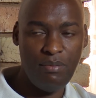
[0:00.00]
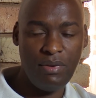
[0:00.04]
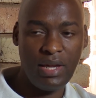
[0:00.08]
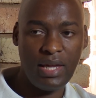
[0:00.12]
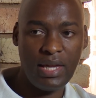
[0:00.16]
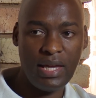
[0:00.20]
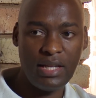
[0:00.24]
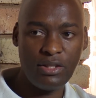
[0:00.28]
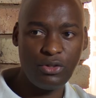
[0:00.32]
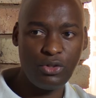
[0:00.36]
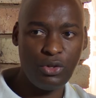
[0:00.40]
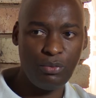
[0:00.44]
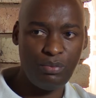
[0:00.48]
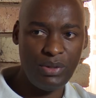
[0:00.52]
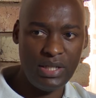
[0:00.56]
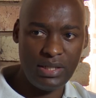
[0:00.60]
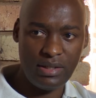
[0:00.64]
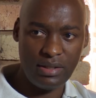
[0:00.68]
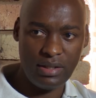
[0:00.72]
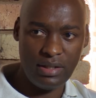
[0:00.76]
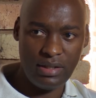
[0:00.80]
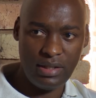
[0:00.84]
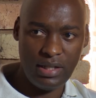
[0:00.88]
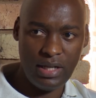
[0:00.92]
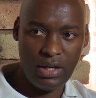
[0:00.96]
gets to be
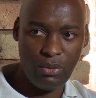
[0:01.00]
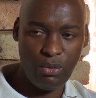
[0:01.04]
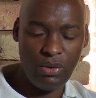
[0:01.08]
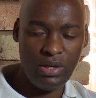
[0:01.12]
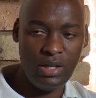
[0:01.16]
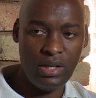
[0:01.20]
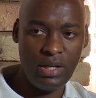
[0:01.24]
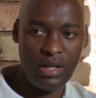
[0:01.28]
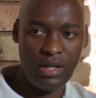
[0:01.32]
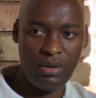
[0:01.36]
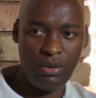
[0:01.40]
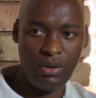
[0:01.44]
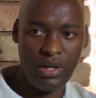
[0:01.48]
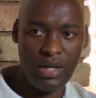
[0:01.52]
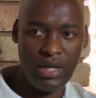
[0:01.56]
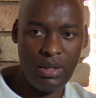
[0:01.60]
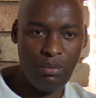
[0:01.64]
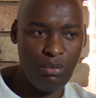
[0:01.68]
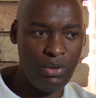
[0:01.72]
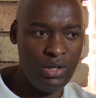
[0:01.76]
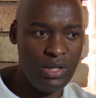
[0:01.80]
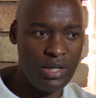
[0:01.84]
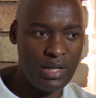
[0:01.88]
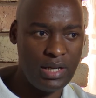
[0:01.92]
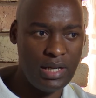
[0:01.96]
treated when
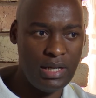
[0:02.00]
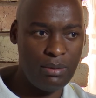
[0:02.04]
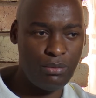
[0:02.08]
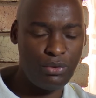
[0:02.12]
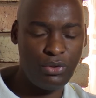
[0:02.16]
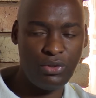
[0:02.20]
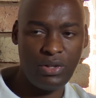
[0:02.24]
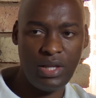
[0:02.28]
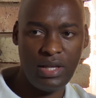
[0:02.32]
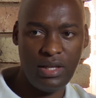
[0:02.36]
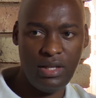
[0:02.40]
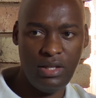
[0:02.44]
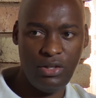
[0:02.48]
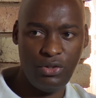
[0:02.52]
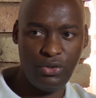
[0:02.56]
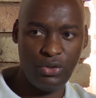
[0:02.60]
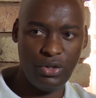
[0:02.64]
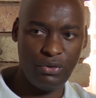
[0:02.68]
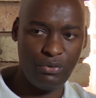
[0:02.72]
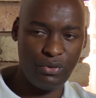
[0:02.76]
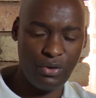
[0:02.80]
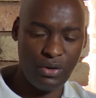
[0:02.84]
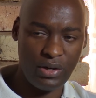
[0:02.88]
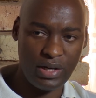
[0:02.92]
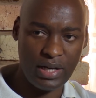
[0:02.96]
it comes to the issue
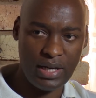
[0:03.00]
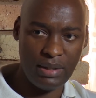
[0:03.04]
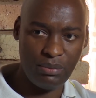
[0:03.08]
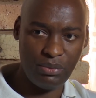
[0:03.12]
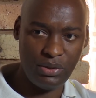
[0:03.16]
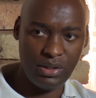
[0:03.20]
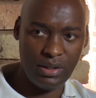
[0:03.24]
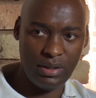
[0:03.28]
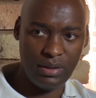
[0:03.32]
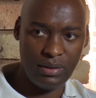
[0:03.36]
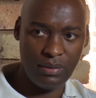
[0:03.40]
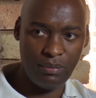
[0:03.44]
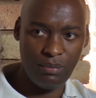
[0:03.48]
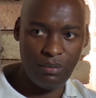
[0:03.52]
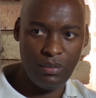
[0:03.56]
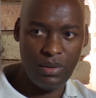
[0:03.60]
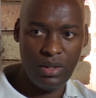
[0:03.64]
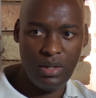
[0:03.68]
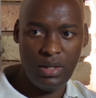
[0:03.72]
of corruption,